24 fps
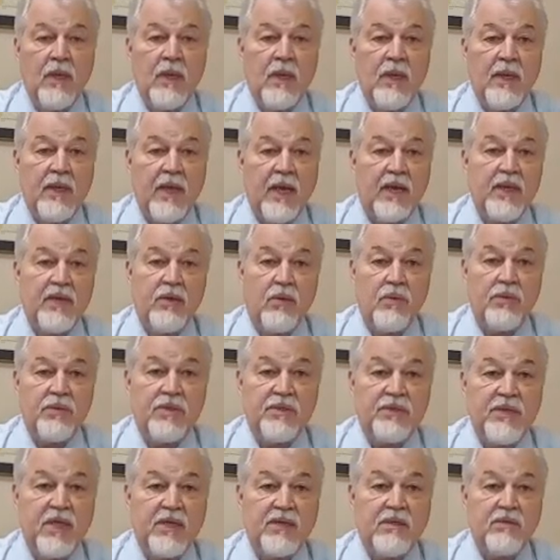Not going to go into the
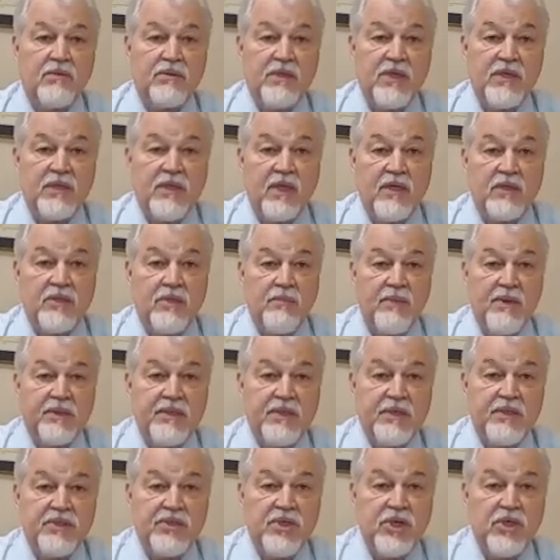technical details about the
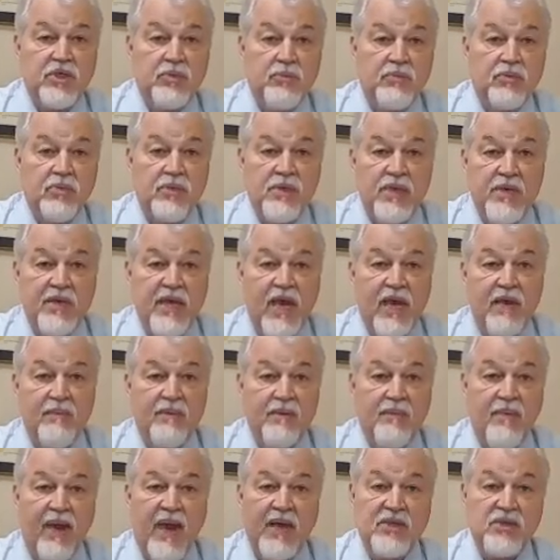distinction between the anatomy,
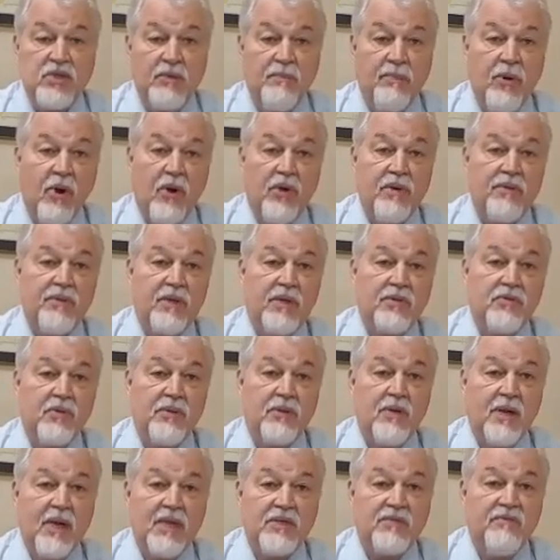but actually part of the adrenal
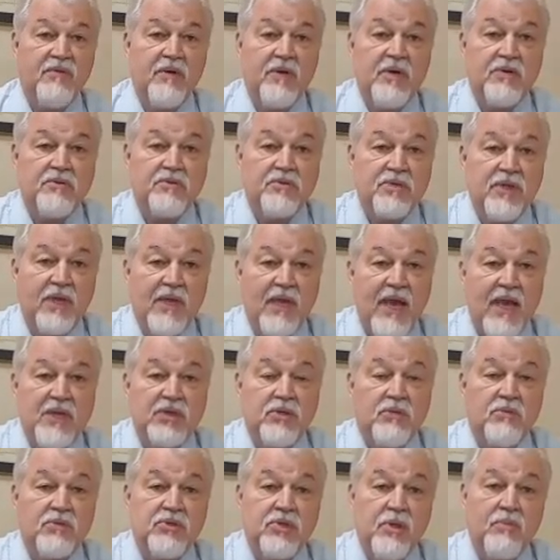gland is very interesting. It
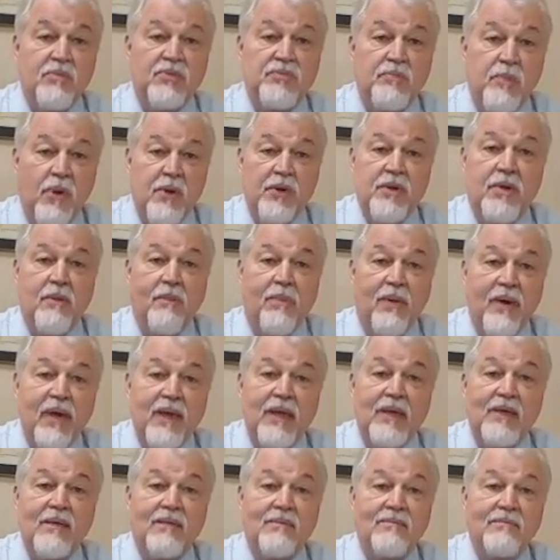actually resembles part of your
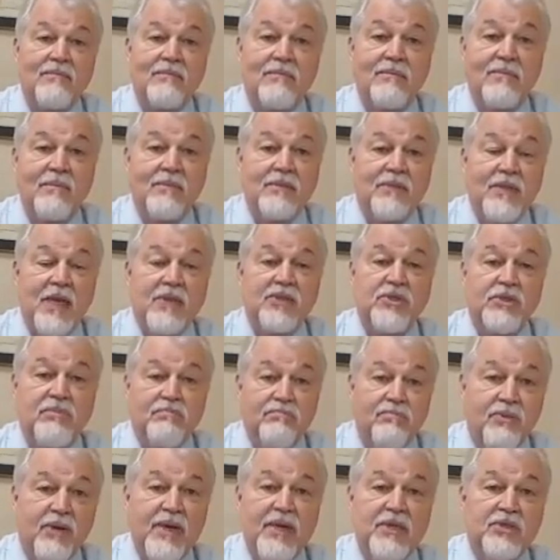brain. Actually,
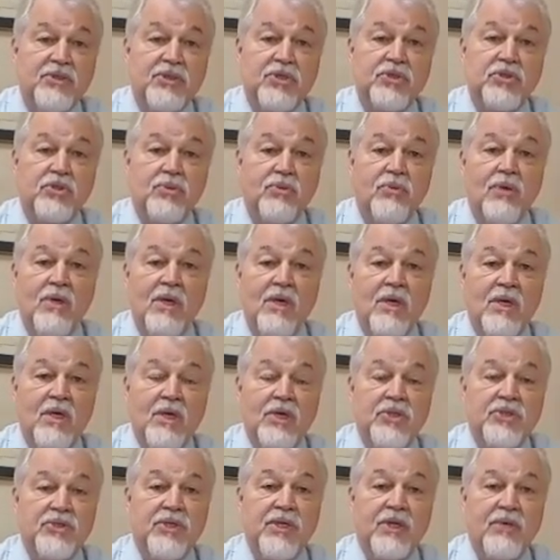brain tissue
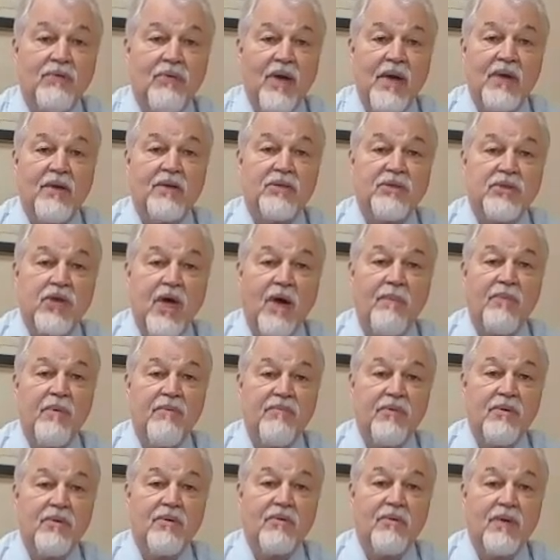sitting right on top of
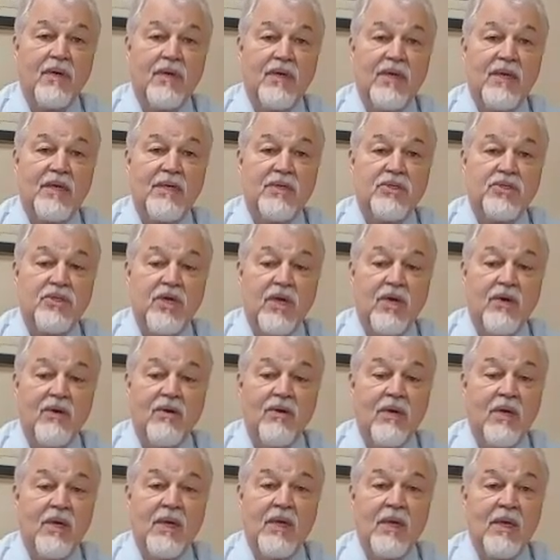your kidneys there.
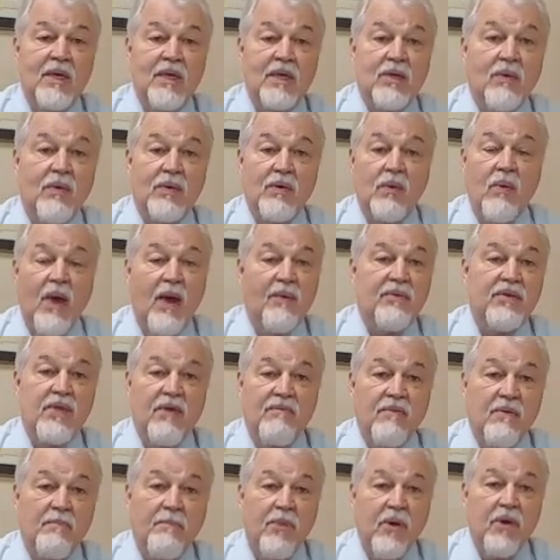You wonder, why would you have
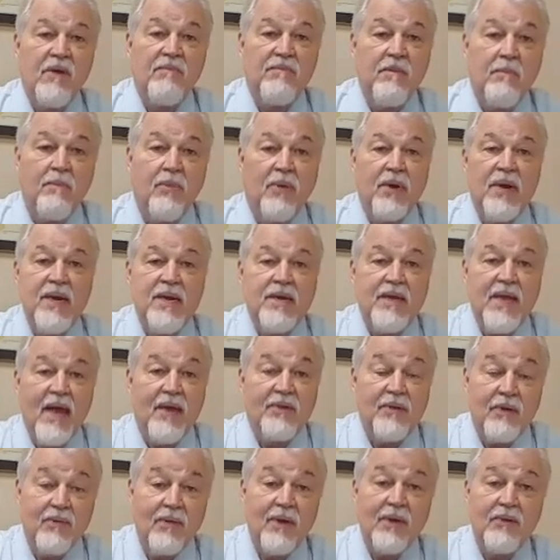a part of your brain down
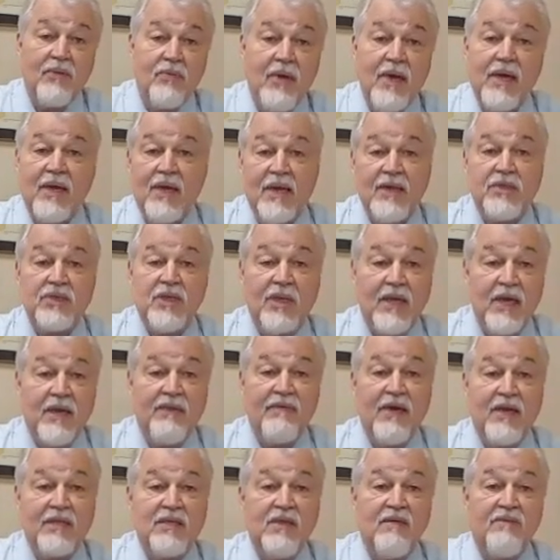there? Well, it regulates a lot of
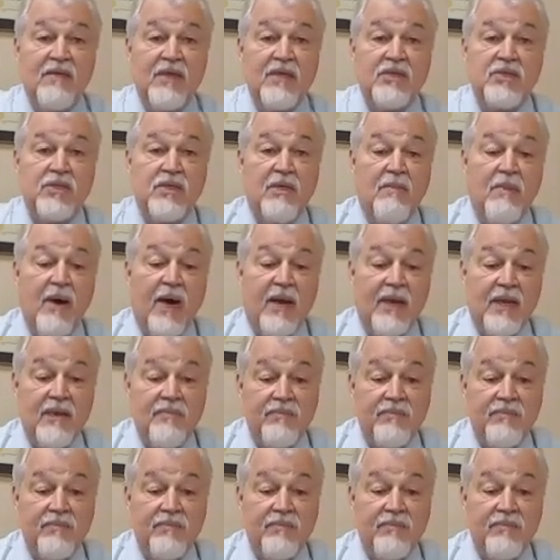activities of the body.